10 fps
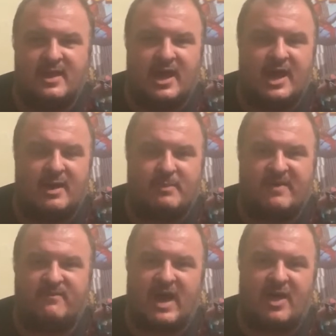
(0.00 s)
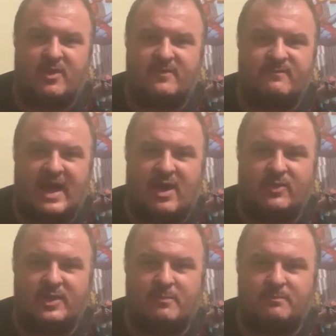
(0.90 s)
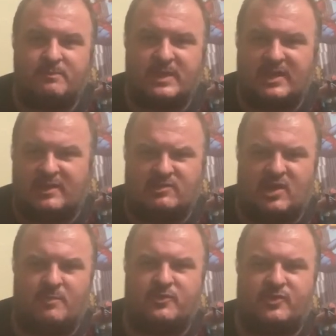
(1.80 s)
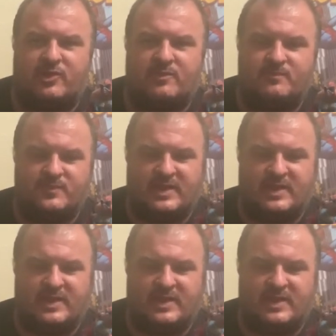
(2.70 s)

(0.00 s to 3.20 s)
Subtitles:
My father found him in a dumpster.